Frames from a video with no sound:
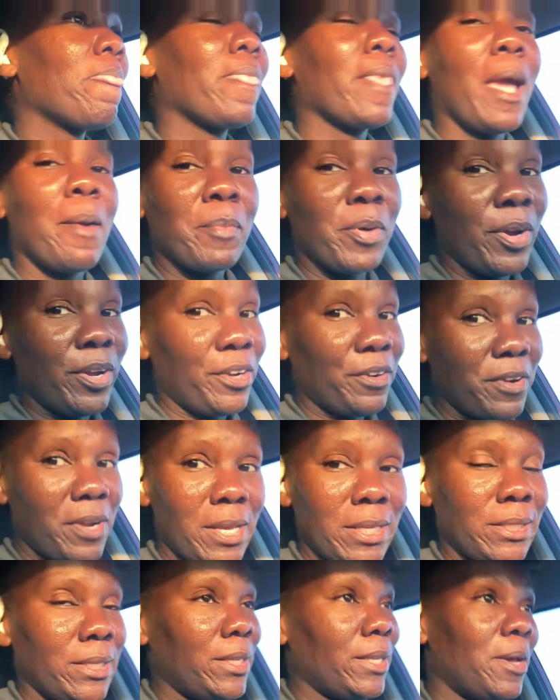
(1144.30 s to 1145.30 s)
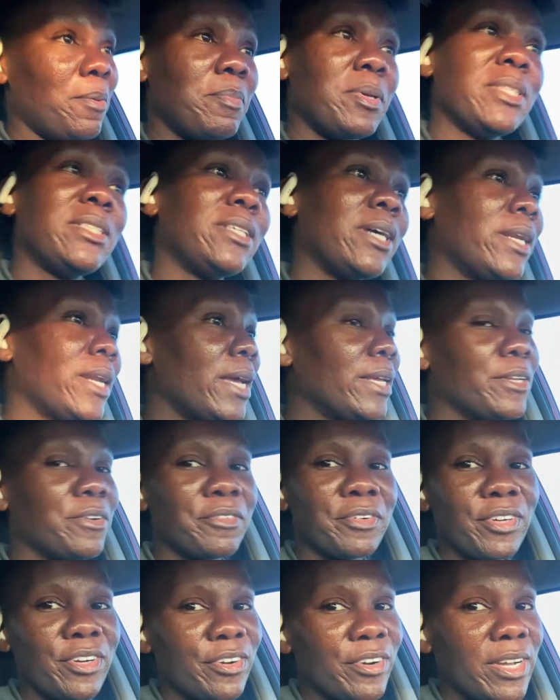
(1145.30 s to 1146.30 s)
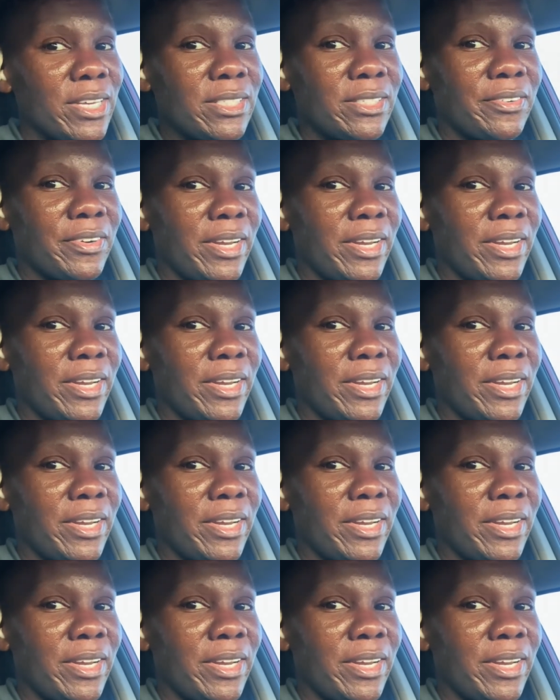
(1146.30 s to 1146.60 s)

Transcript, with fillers: I'm going crazy and I'm gonna start acting real crazy